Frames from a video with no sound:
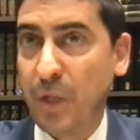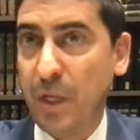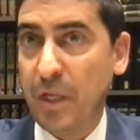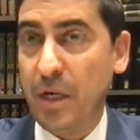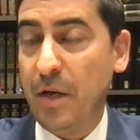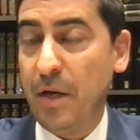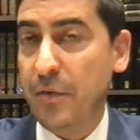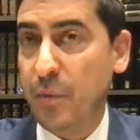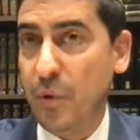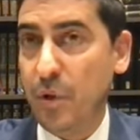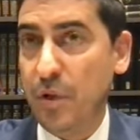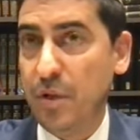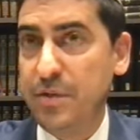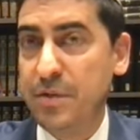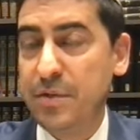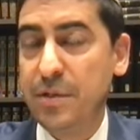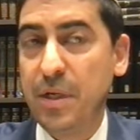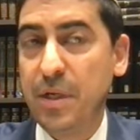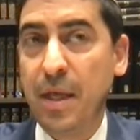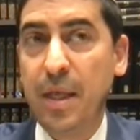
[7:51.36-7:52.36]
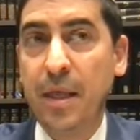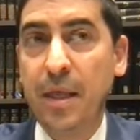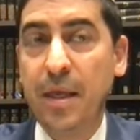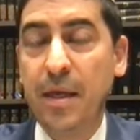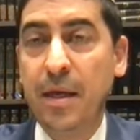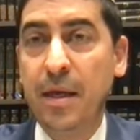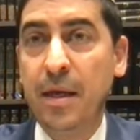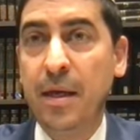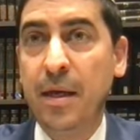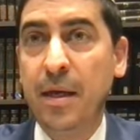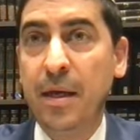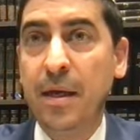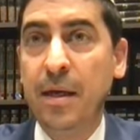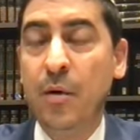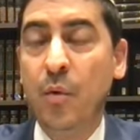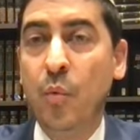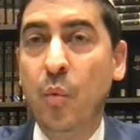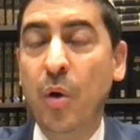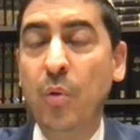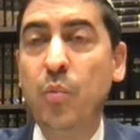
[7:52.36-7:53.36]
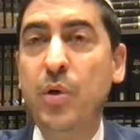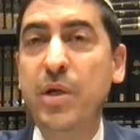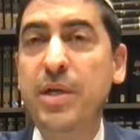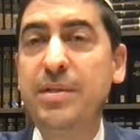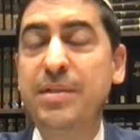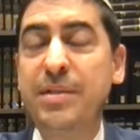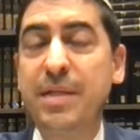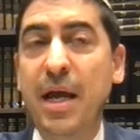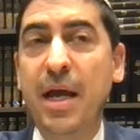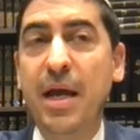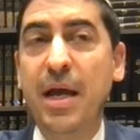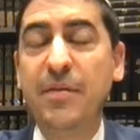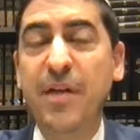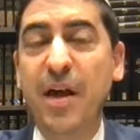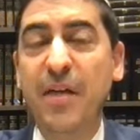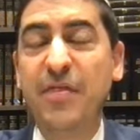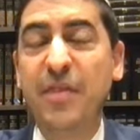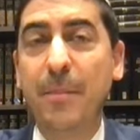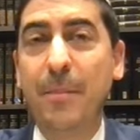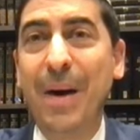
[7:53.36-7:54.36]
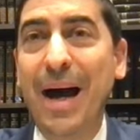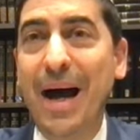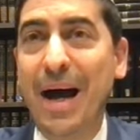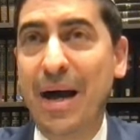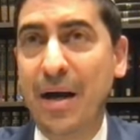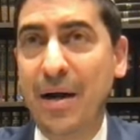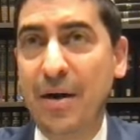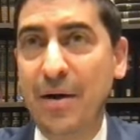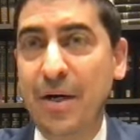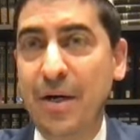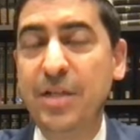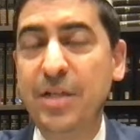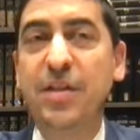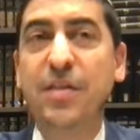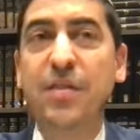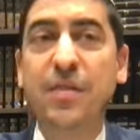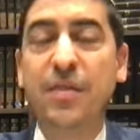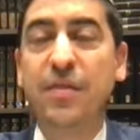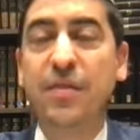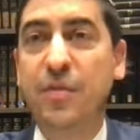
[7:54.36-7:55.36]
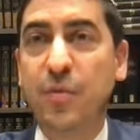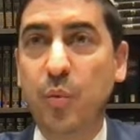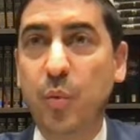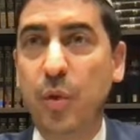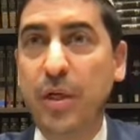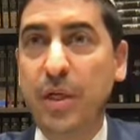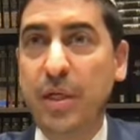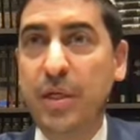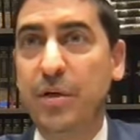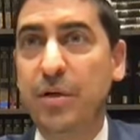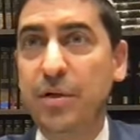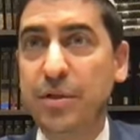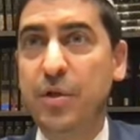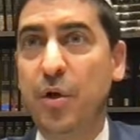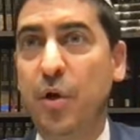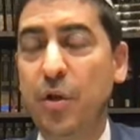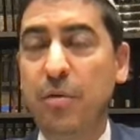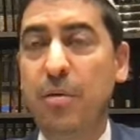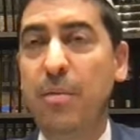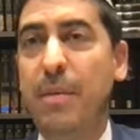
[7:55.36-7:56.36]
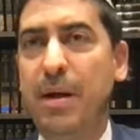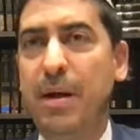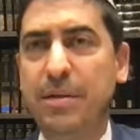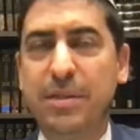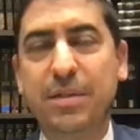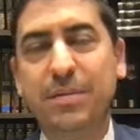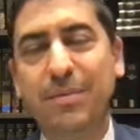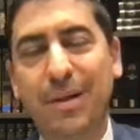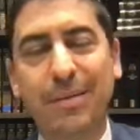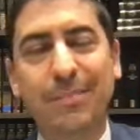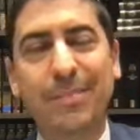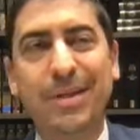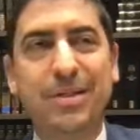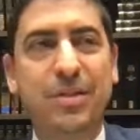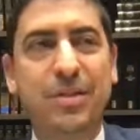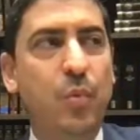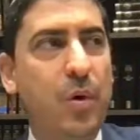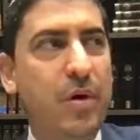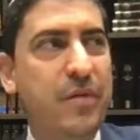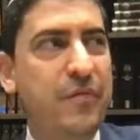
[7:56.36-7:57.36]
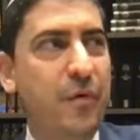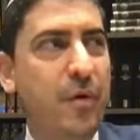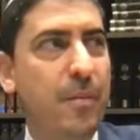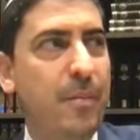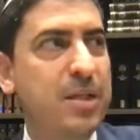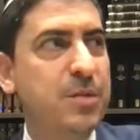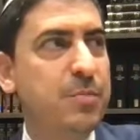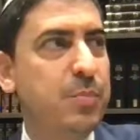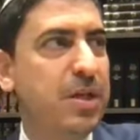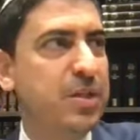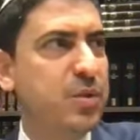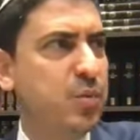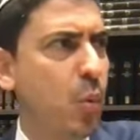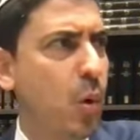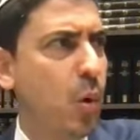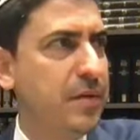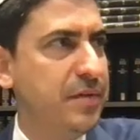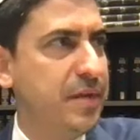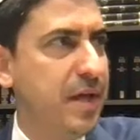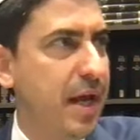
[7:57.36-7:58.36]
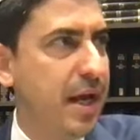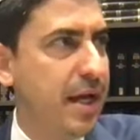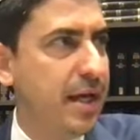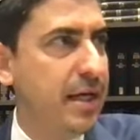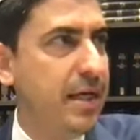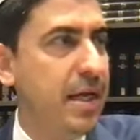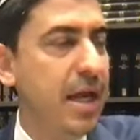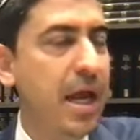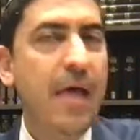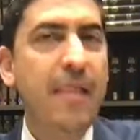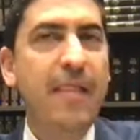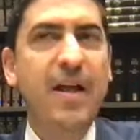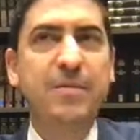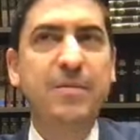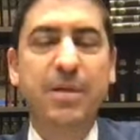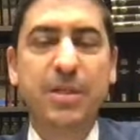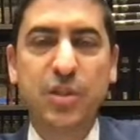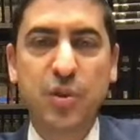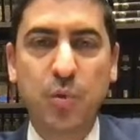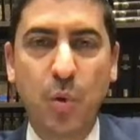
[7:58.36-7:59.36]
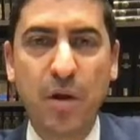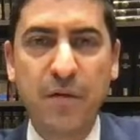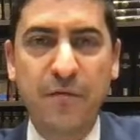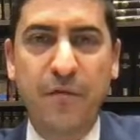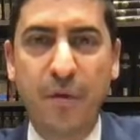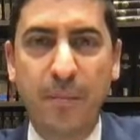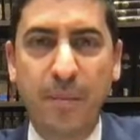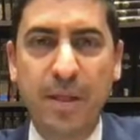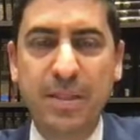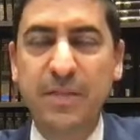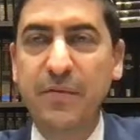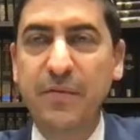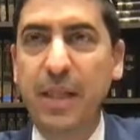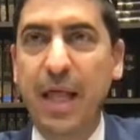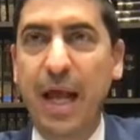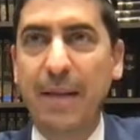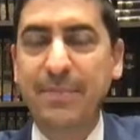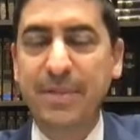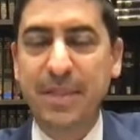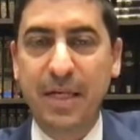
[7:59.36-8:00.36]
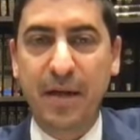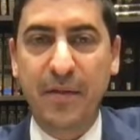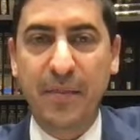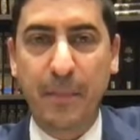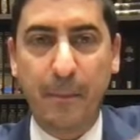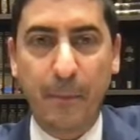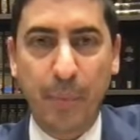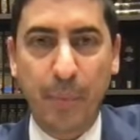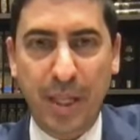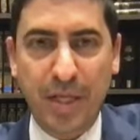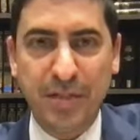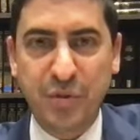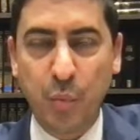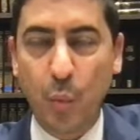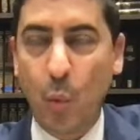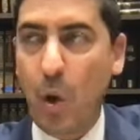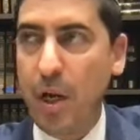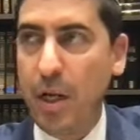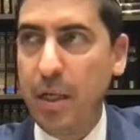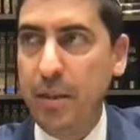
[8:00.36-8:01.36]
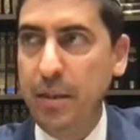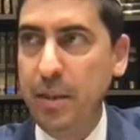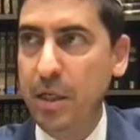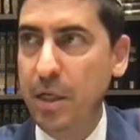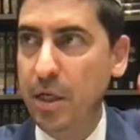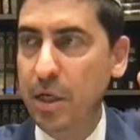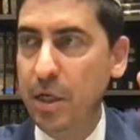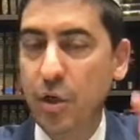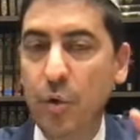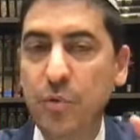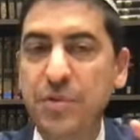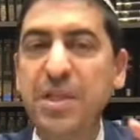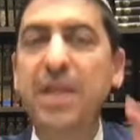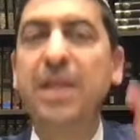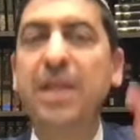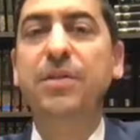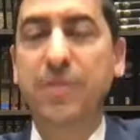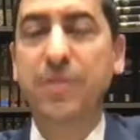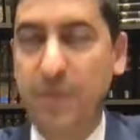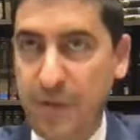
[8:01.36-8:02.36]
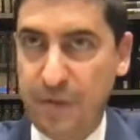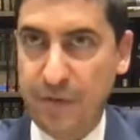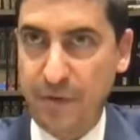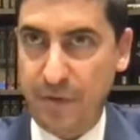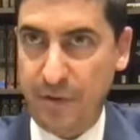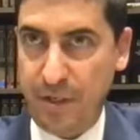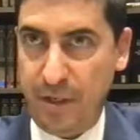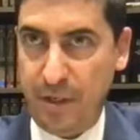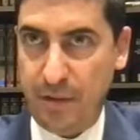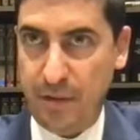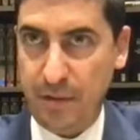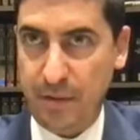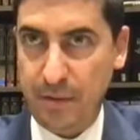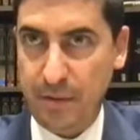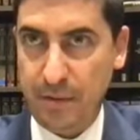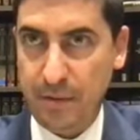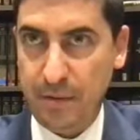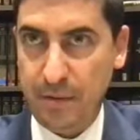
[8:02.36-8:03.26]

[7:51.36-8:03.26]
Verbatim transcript: In other words, when we say that the par is three years older, and Meir says, well, it means 24 months plus one day. That's because 24 months have elapsed, and now the plus one goes into the third year.